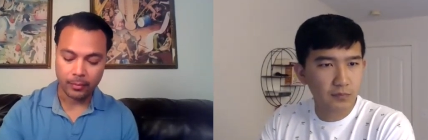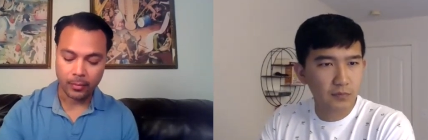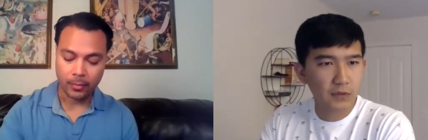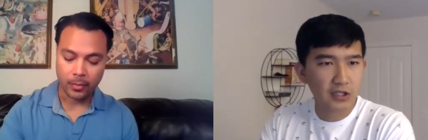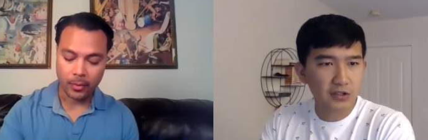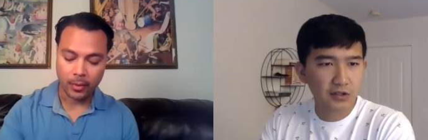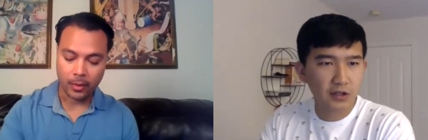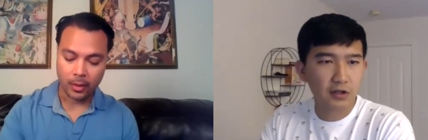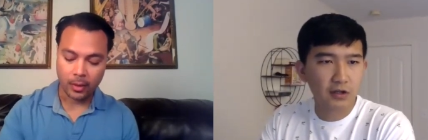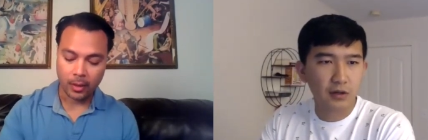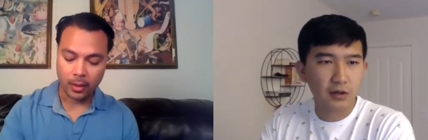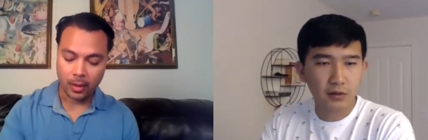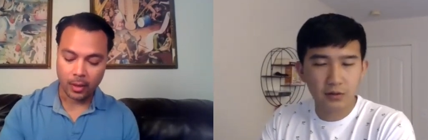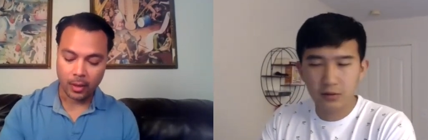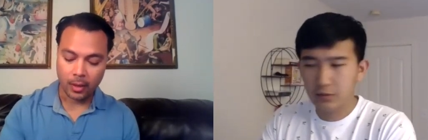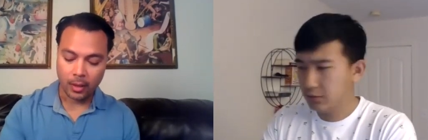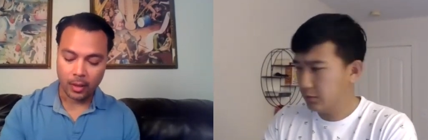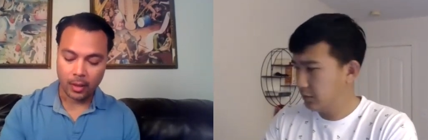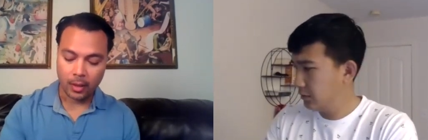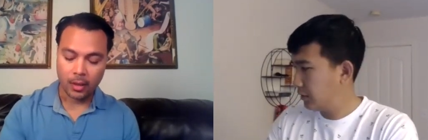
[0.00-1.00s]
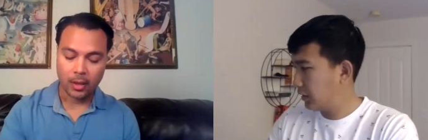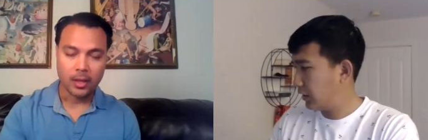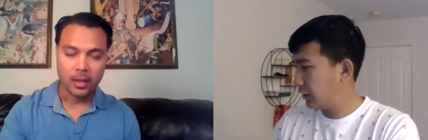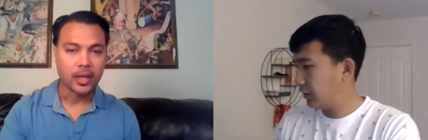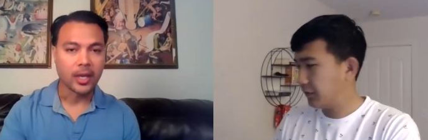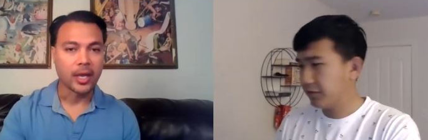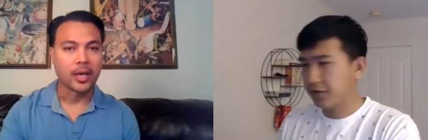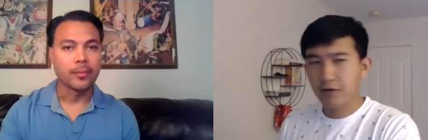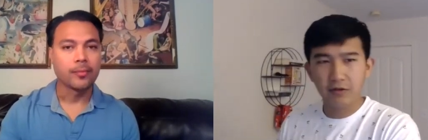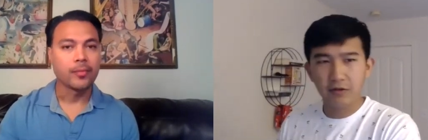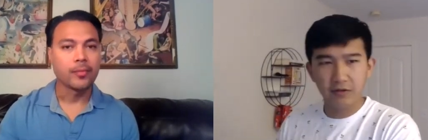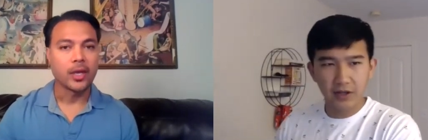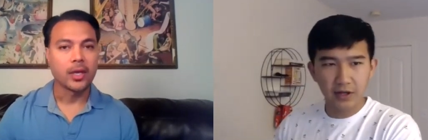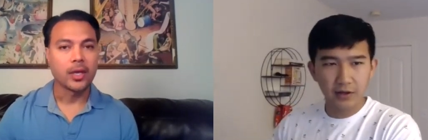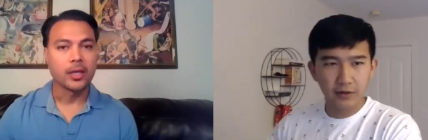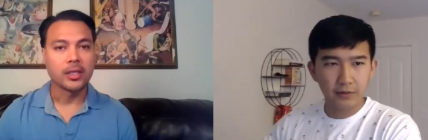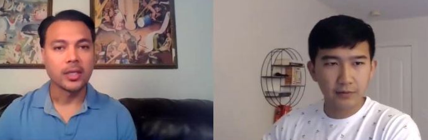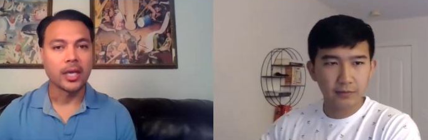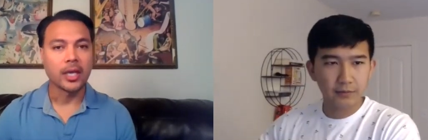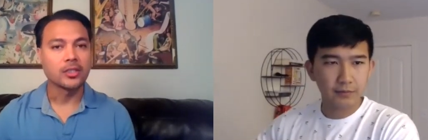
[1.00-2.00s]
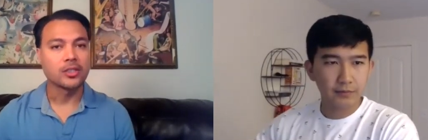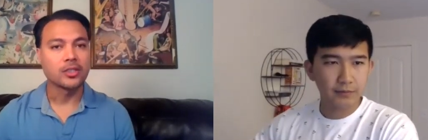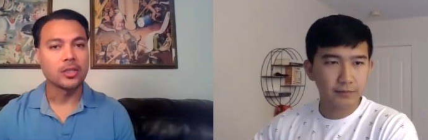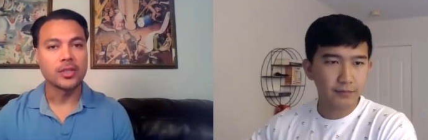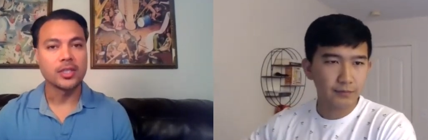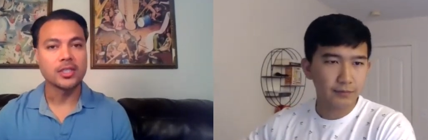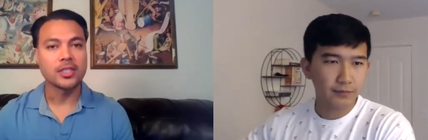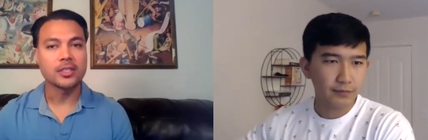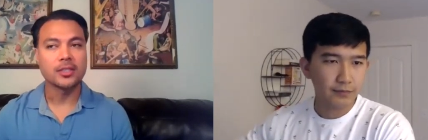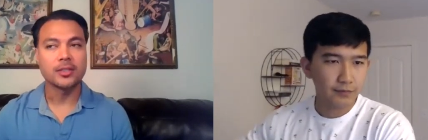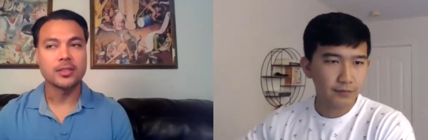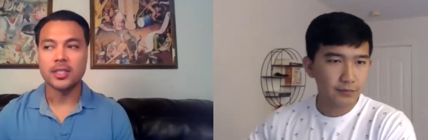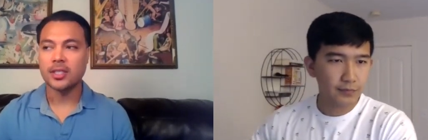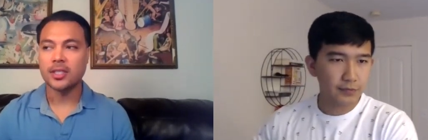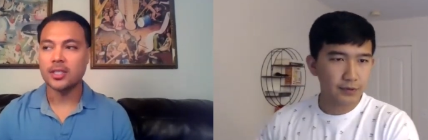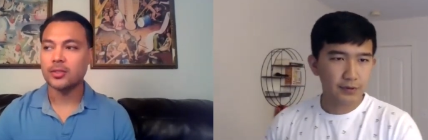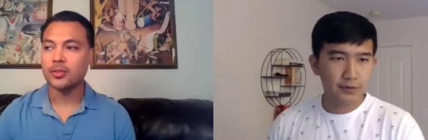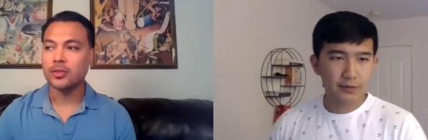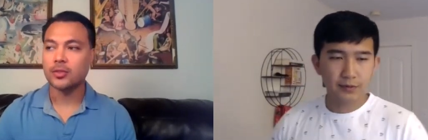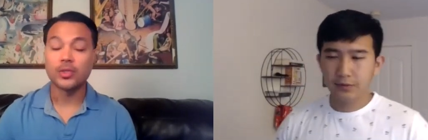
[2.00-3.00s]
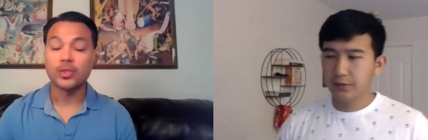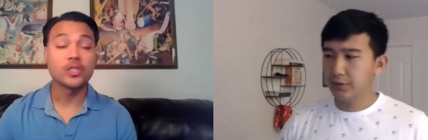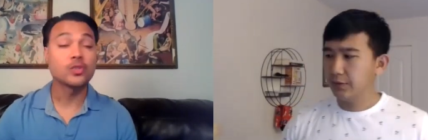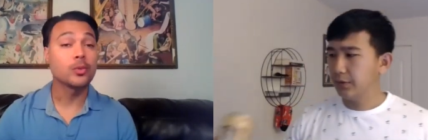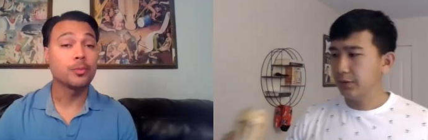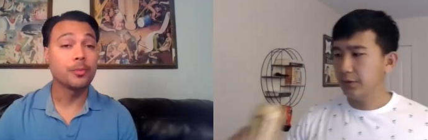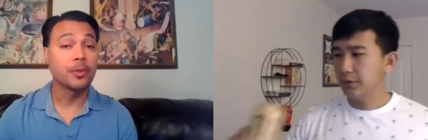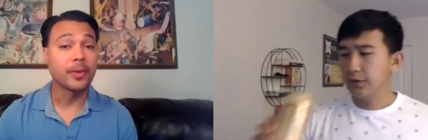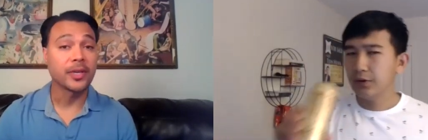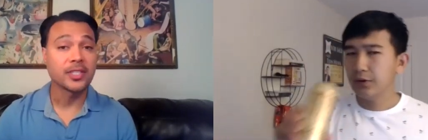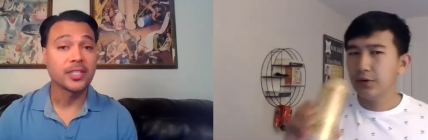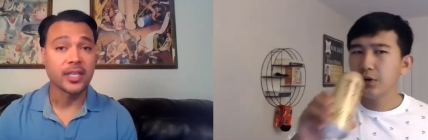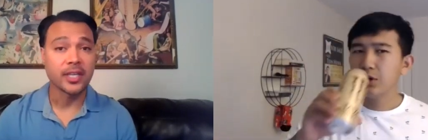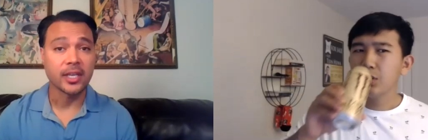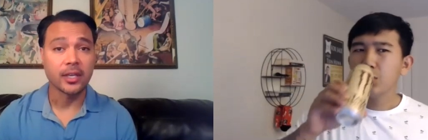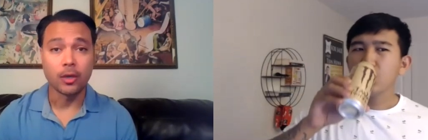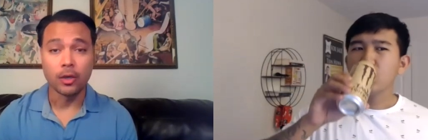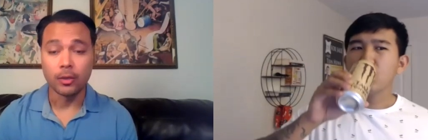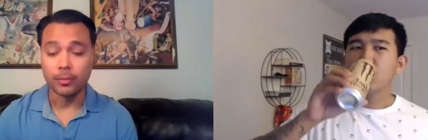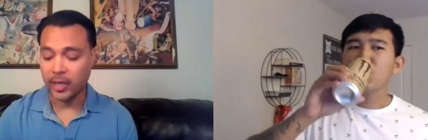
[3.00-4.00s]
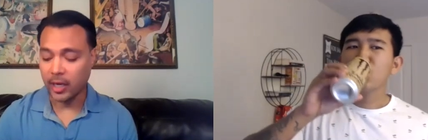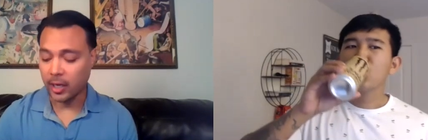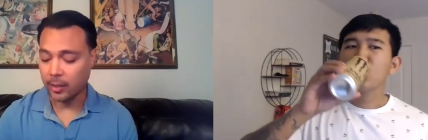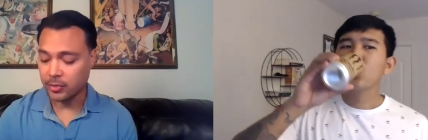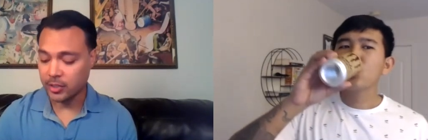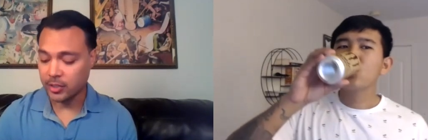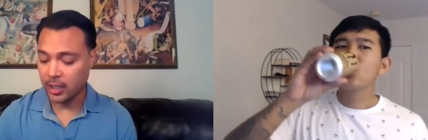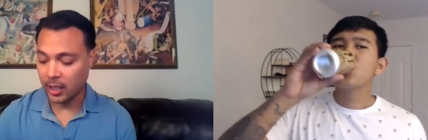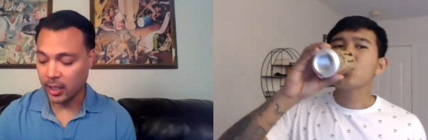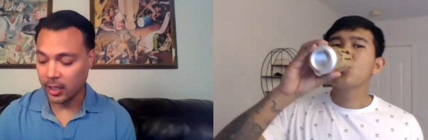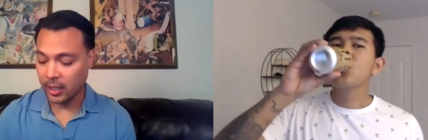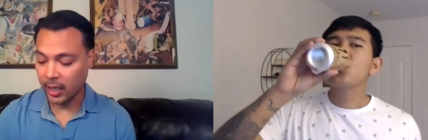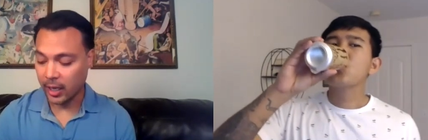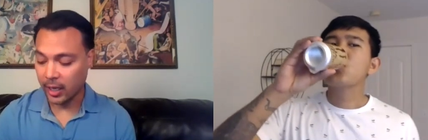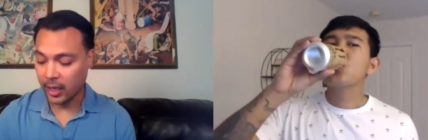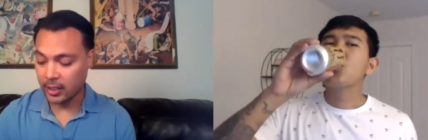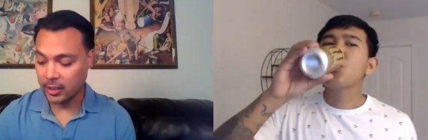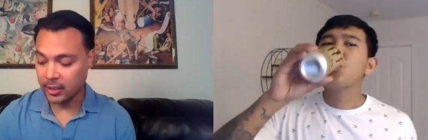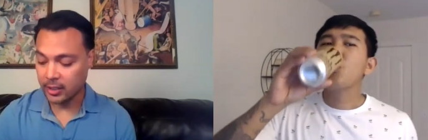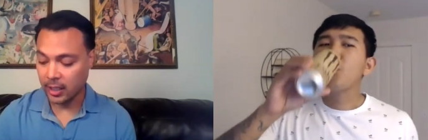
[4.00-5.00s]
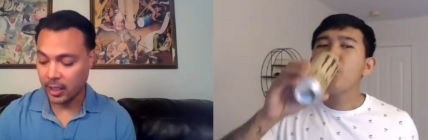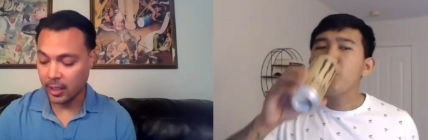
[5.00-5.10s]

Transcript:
Speaker 1: that's good. I love yeah, hearing that. Yeah. So this is, a, this, this would be my second home that I'm selling. And